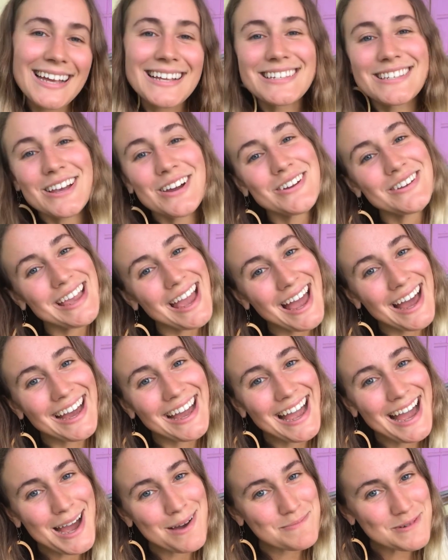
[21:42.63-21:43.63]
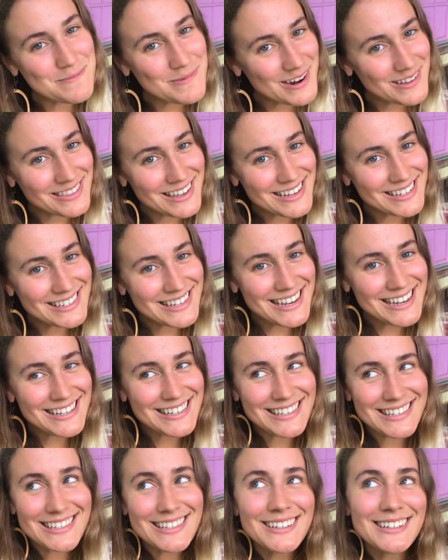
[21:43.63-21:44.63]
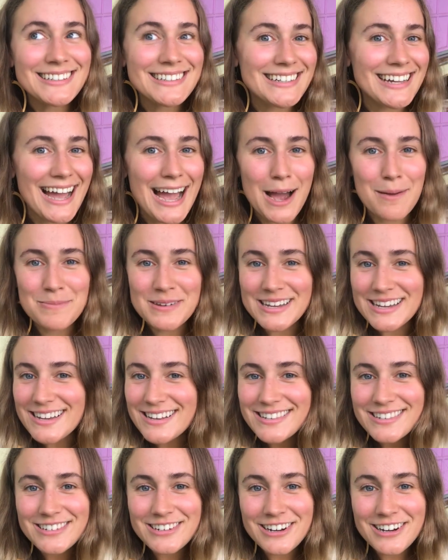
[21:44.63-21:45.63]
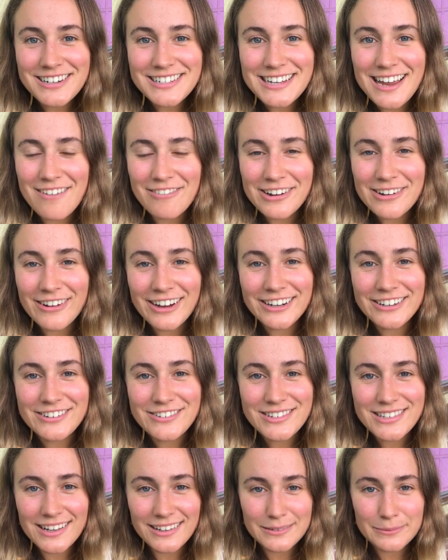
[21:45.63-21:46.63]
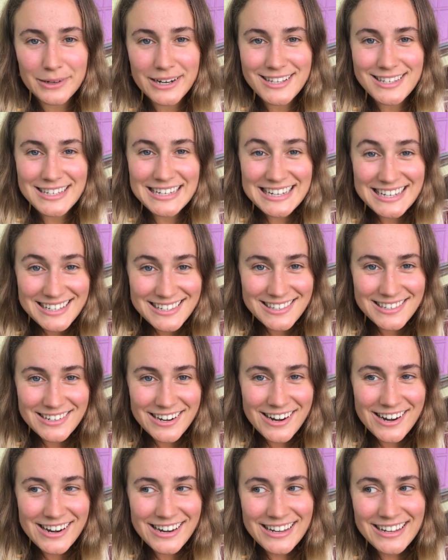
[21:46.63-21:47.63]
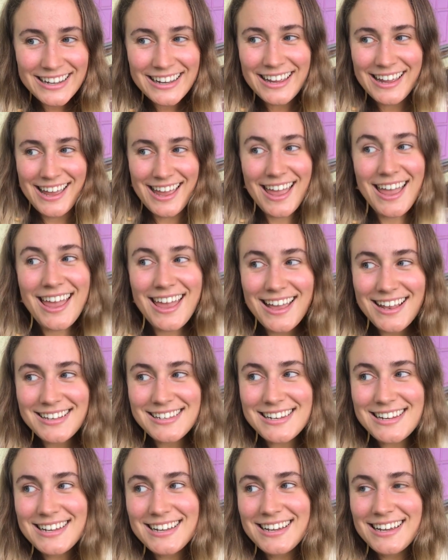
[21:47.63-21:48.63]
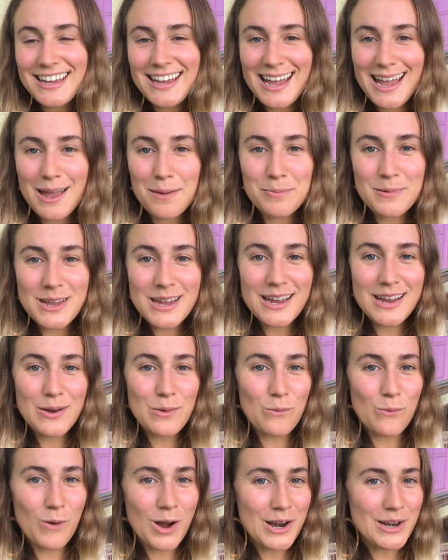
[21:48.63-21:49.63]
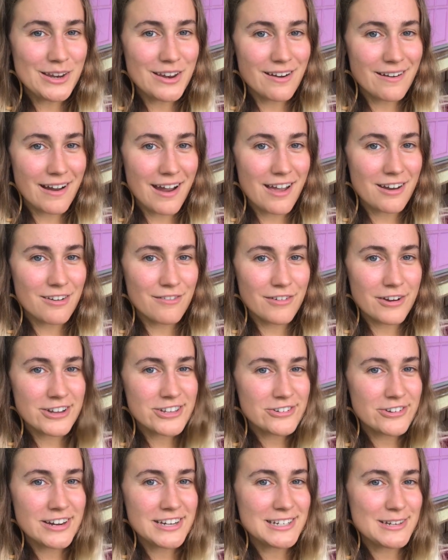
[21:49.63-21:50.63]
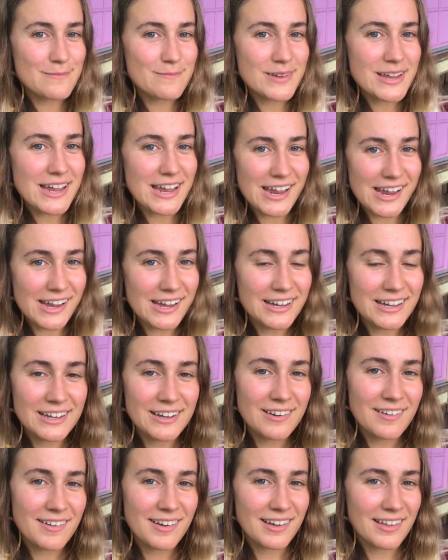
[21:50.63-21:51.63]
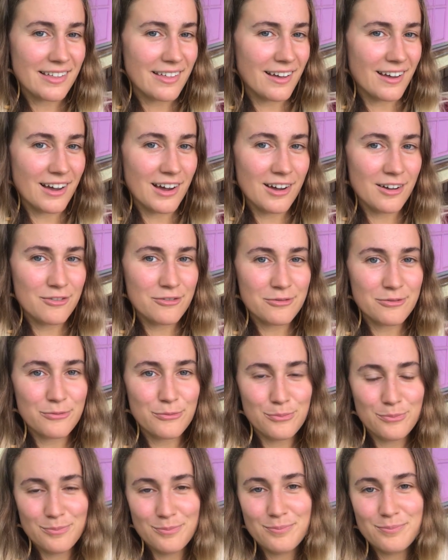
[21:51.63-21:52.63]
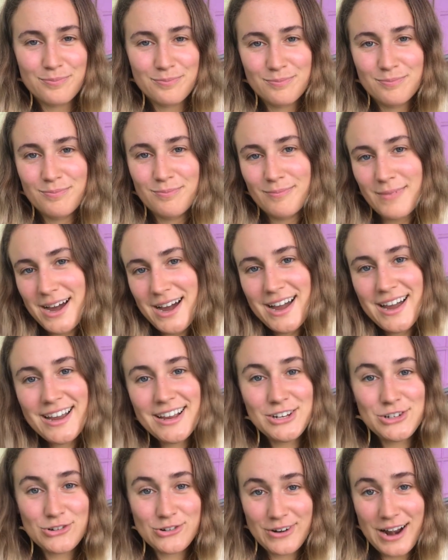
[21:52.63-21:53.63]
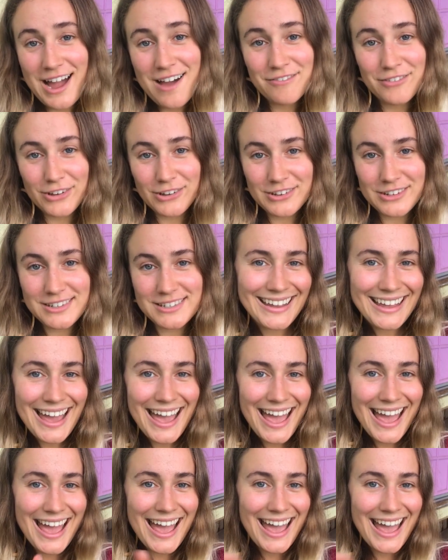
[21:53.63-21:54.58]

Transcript: So yeah, happy birthday, sis. Happy Easter to everyone who celebrates Easter, and happy 1-year anniversary to me of my travels. Yay!